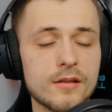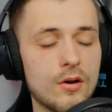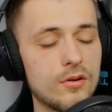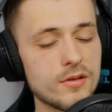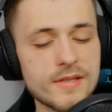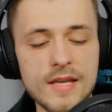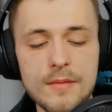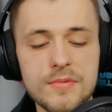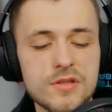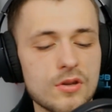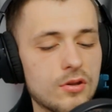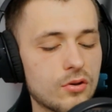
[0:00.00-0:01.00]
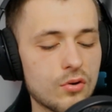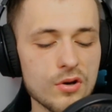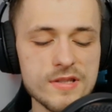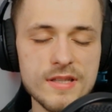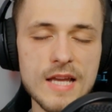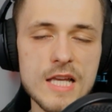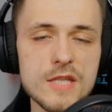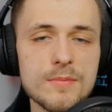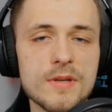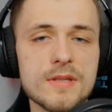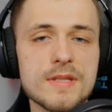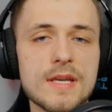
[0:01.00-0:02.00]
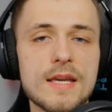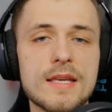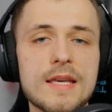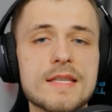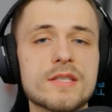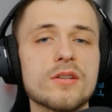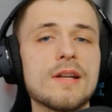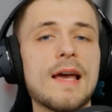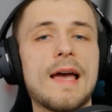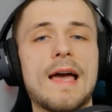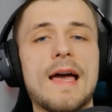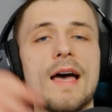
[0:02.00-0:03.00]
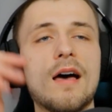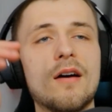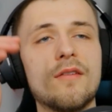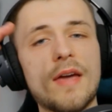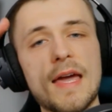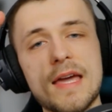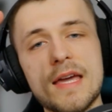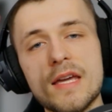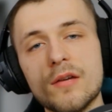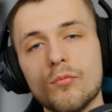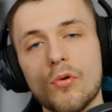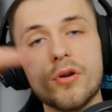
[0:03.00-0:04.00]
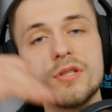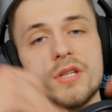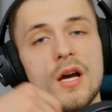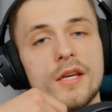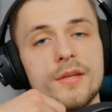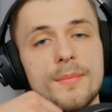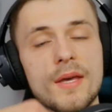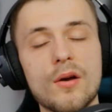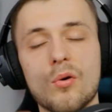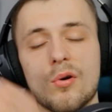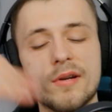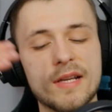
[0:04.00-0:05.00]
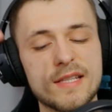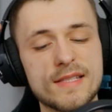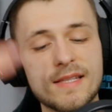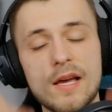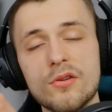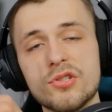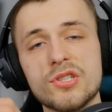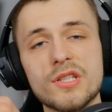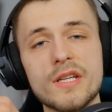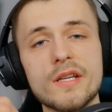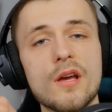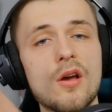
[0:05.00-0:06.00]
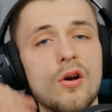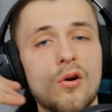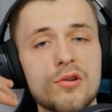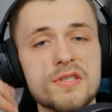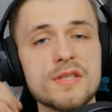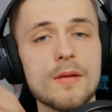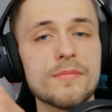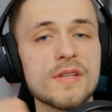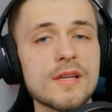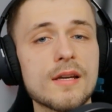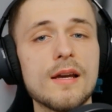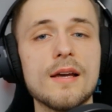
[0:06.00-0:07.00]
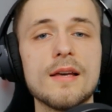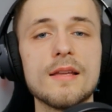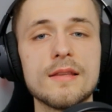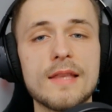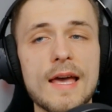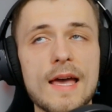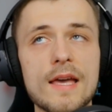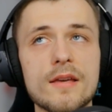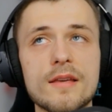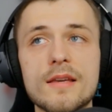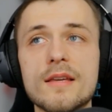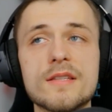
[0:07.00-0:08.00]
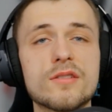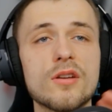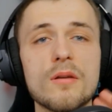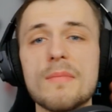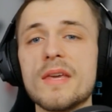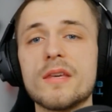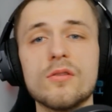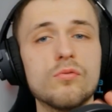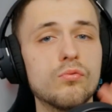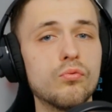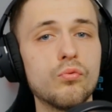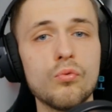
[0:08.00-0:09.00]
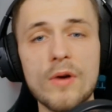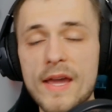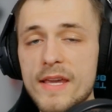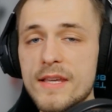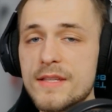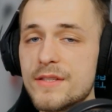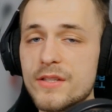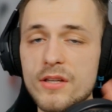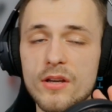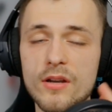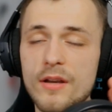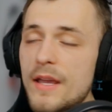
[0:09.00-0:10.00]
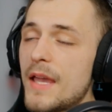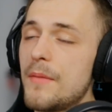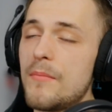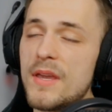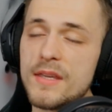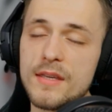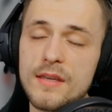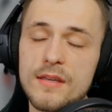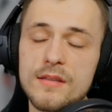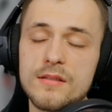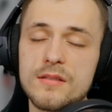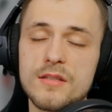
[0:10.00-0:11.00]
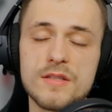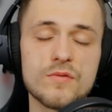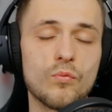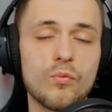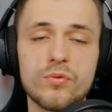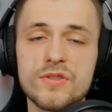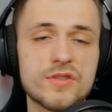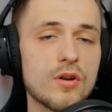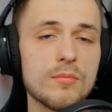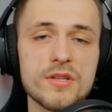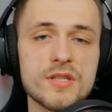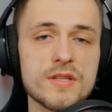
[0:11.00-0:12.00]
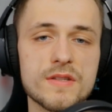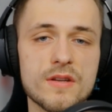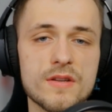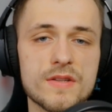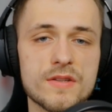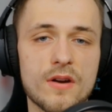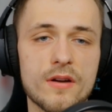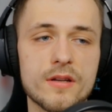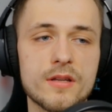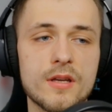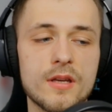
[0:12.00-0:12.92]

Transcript: Go to the tips, go to course announcements. It's going to have a Word document or an Excel sheet or something that is going to make it way easier and make it just so much easier to start.